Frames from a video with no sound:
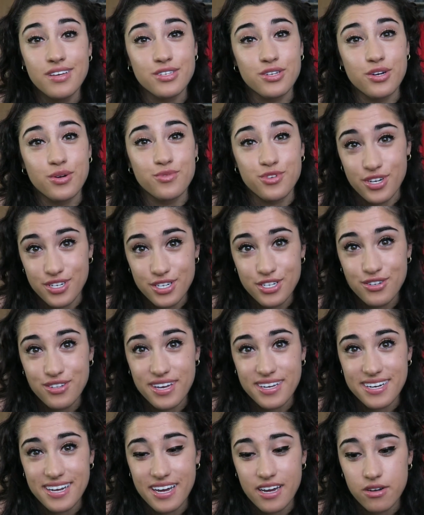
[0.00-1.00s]
so I'm trying to do
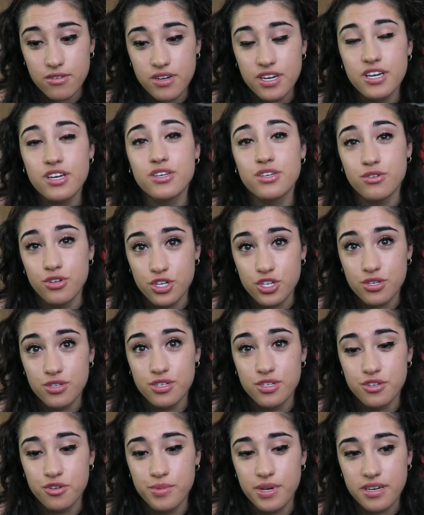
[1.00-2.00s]
that now. You
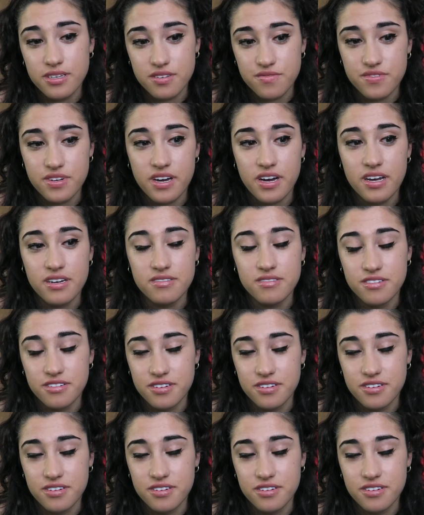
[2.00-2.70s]
should too, because if not,